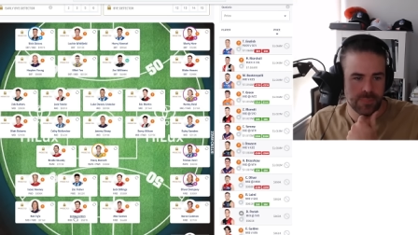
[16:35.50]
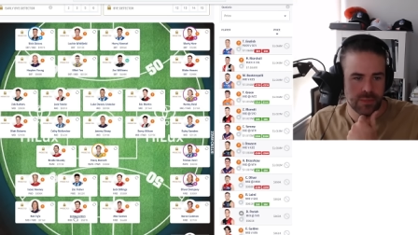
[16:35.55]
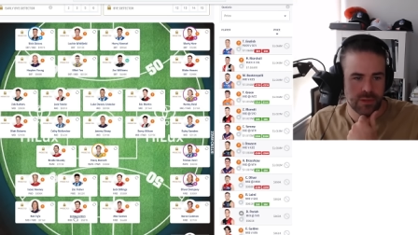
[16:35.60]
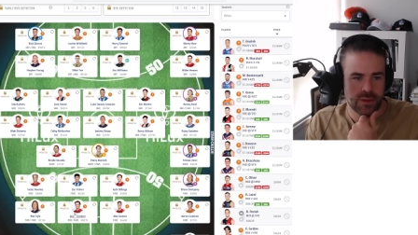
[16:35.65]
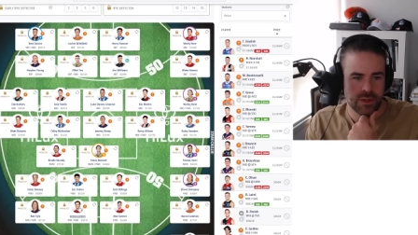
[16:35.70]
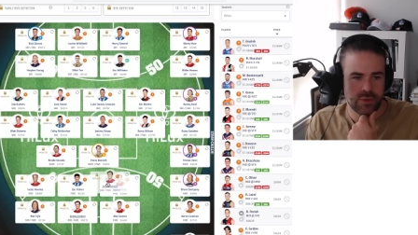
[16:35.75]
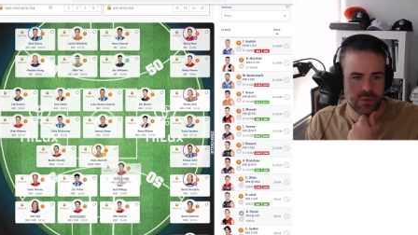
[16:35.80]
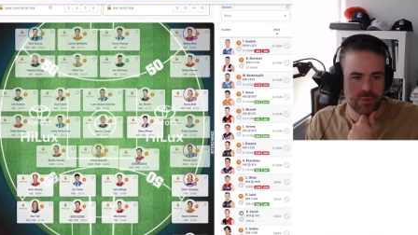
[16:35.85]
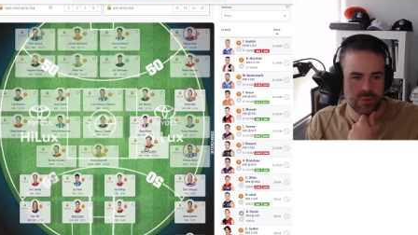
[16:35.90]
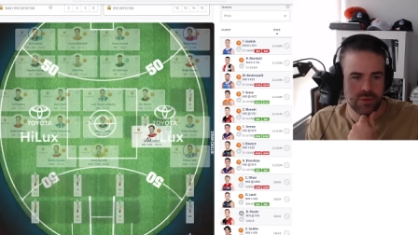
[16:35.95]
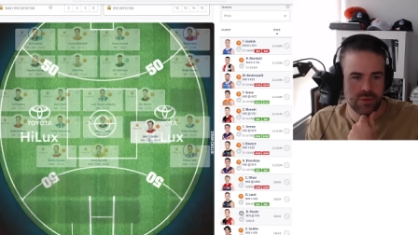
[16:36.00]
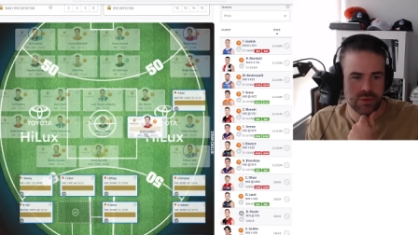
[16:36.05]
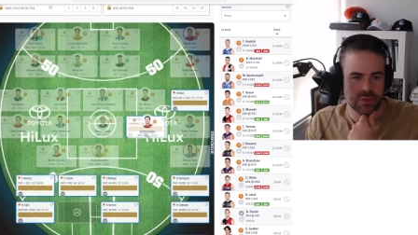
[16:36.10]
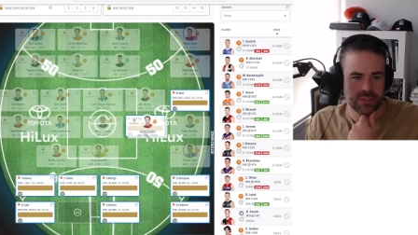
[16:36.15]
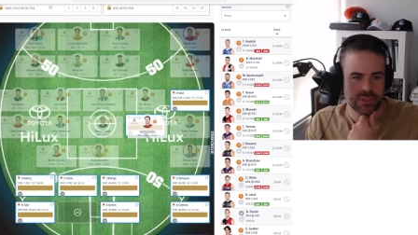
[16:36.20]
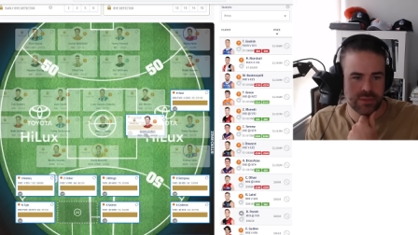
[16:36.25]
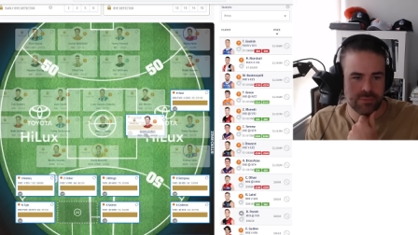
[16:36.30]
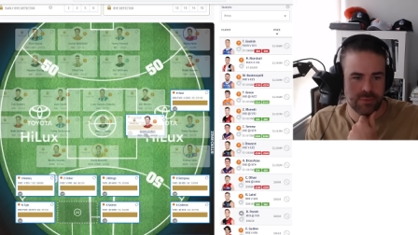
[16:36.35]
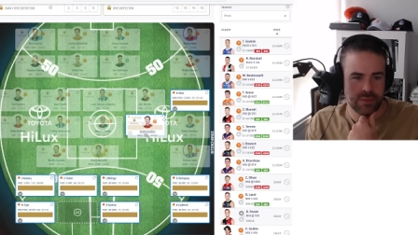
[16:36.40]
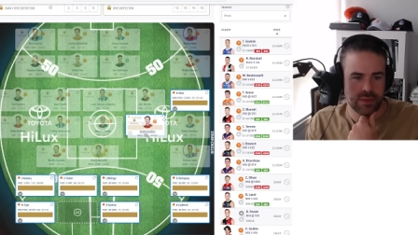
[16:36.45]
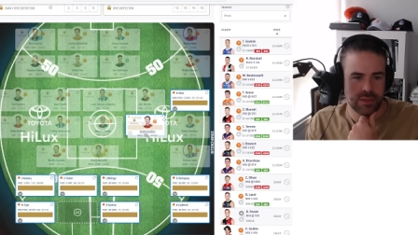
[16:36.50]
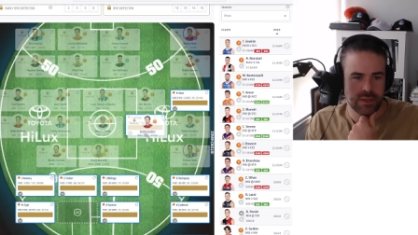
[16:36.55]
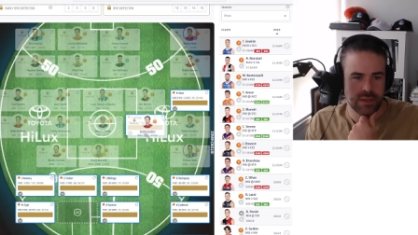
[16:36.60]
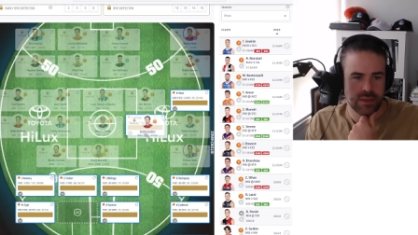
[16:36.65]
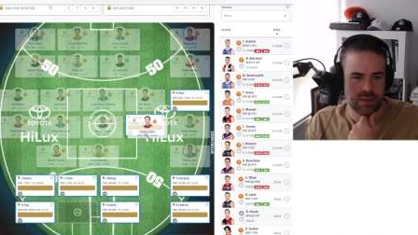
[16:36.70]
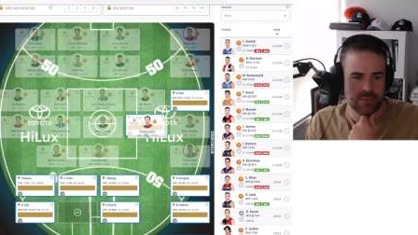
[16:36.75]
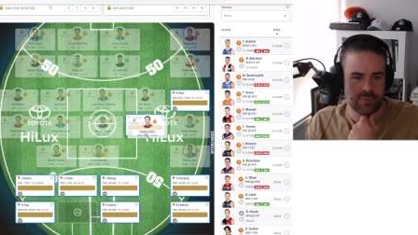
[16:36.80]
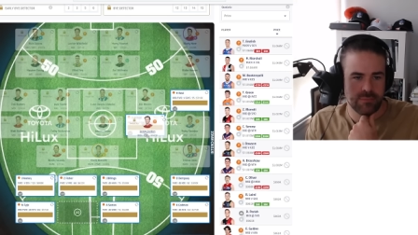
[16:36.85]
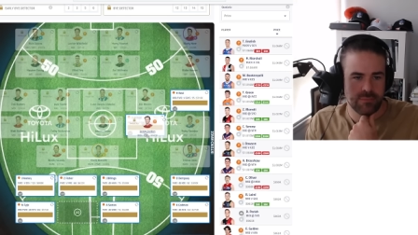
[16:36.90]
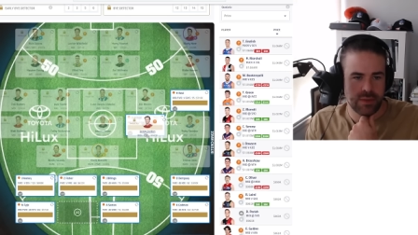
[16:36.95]
I could go something
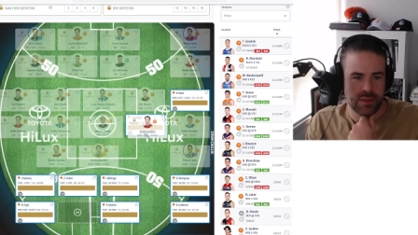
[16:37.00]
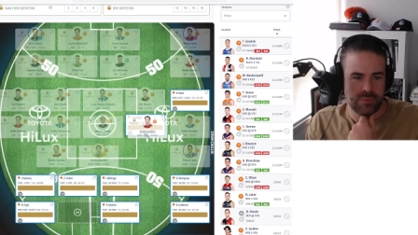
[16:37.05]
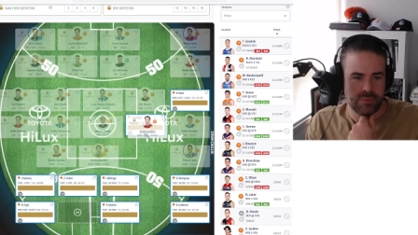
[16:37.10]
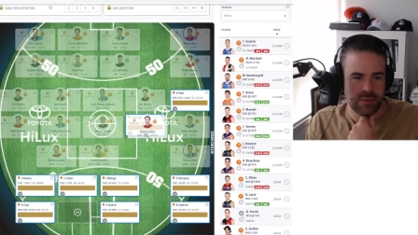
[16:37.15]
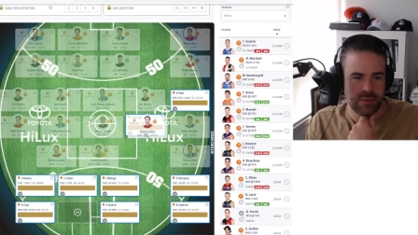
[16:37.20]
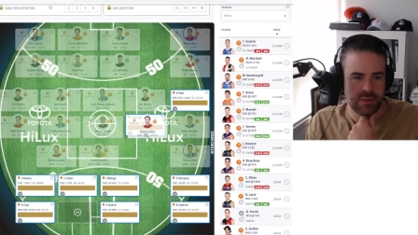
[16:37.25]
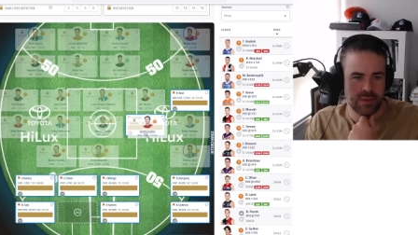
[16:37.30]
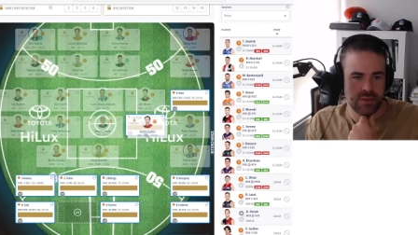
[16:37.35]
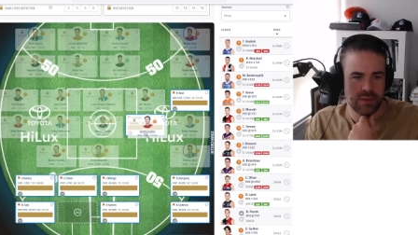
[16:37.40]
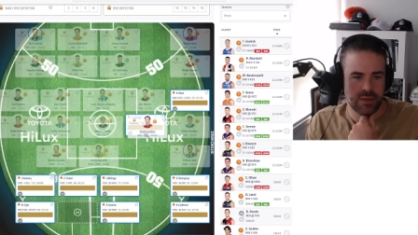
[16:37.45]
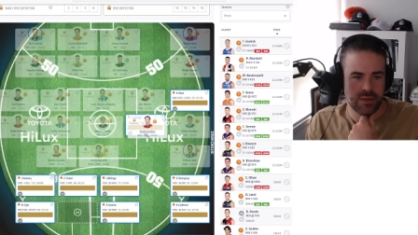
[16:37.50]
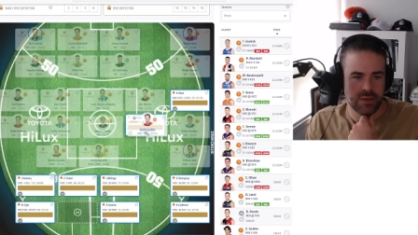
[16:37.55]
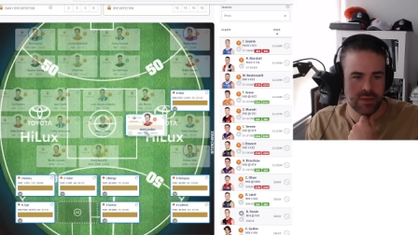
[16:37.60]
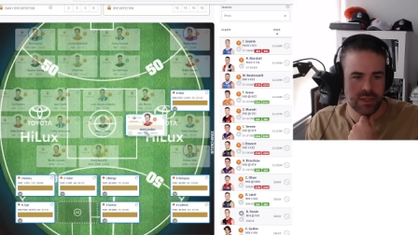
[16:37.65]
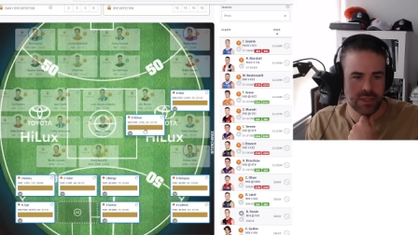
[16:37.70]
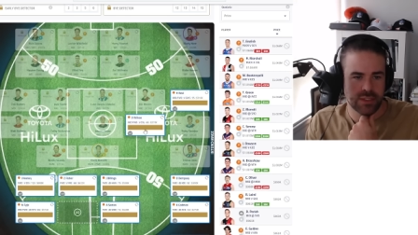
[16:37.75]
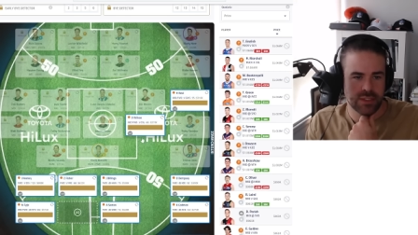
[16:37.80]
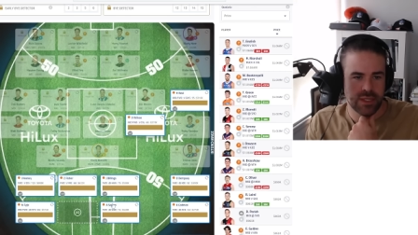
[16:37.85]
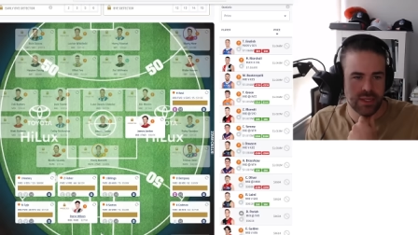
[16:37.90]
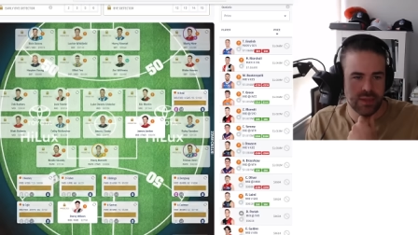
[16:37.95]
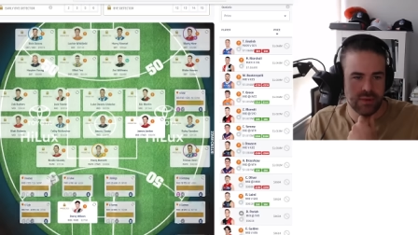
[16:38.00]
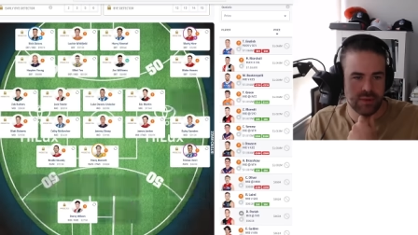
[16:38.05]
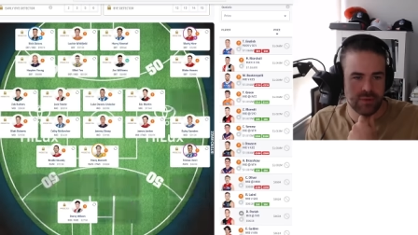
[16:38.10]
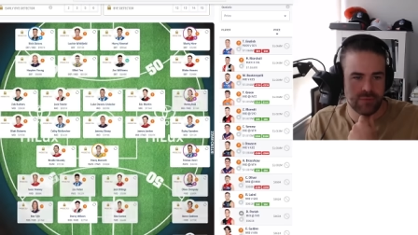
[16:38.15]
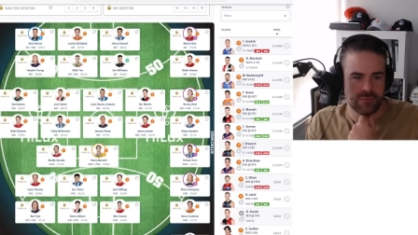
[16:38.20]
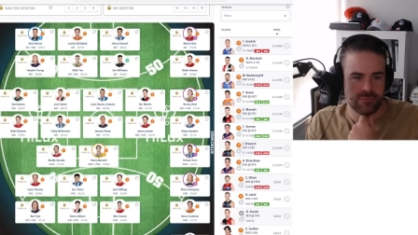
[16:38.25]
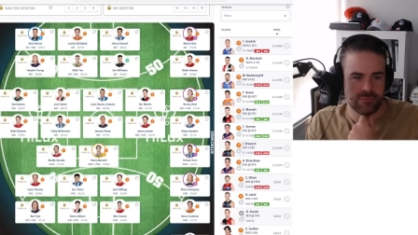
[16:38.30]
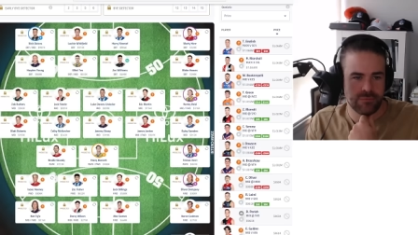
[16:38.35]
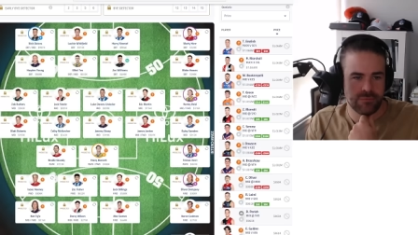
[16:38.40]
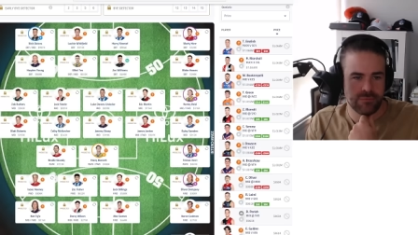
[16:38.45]
like maybe I take
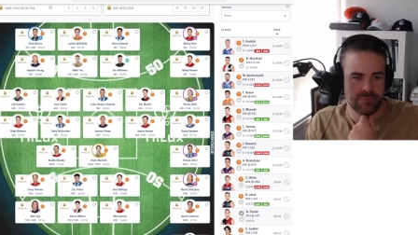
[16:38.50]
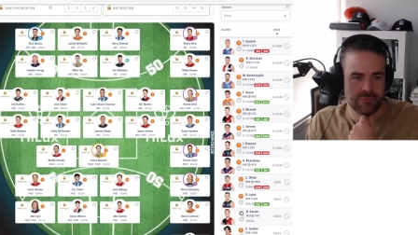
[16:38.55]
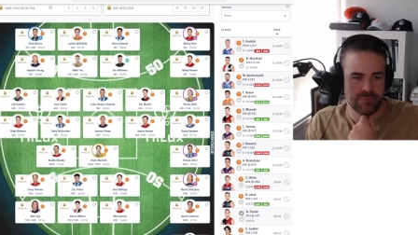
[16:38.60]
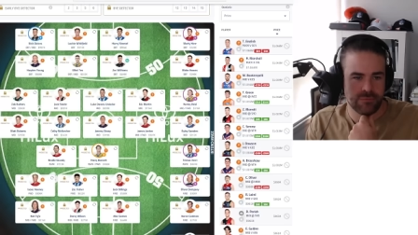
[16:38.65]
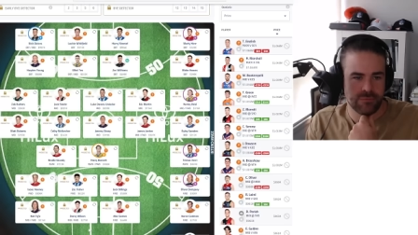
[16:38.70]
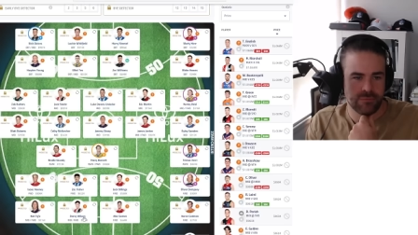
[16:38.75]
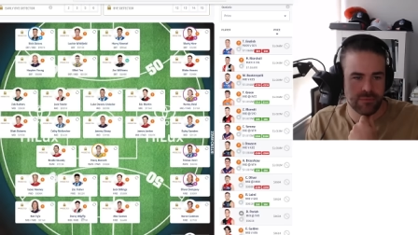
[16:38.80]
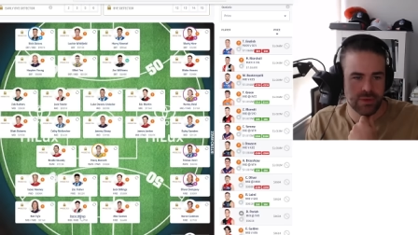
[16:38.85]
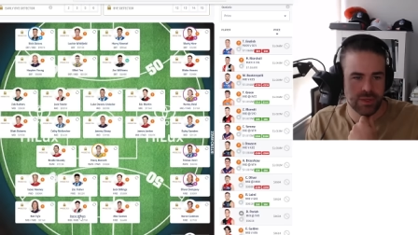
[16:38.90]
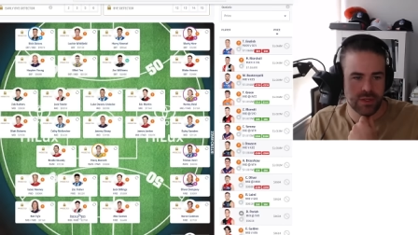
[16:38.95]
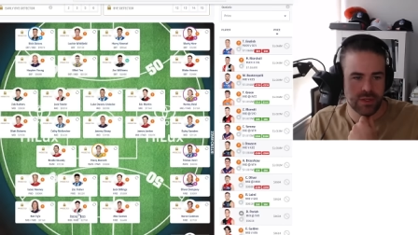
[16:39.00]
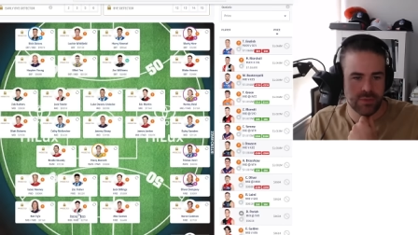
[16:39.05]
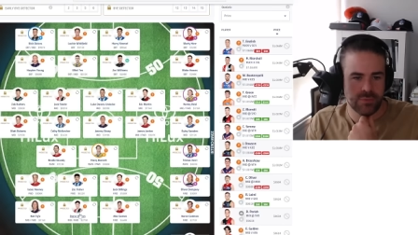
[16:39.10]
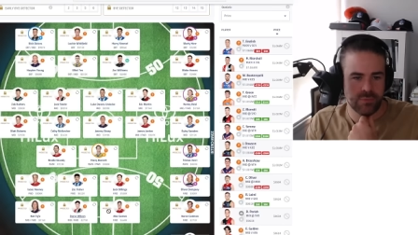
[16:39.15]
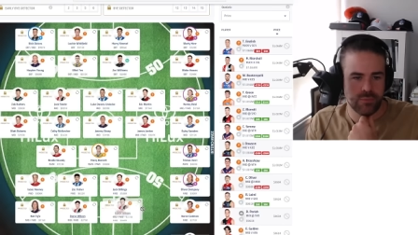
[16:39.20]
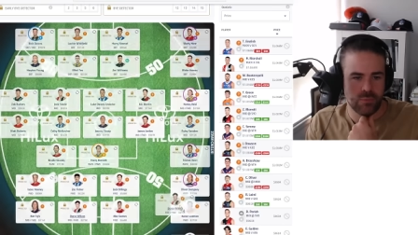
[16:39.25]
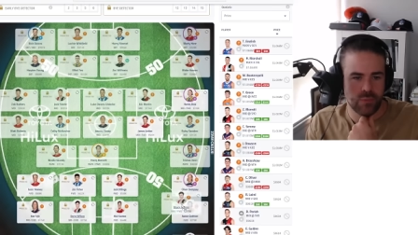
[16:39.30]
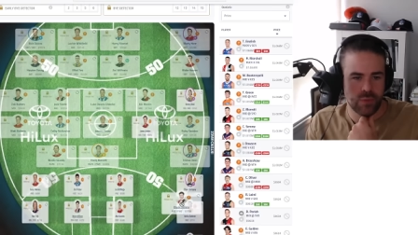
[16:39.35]
off um,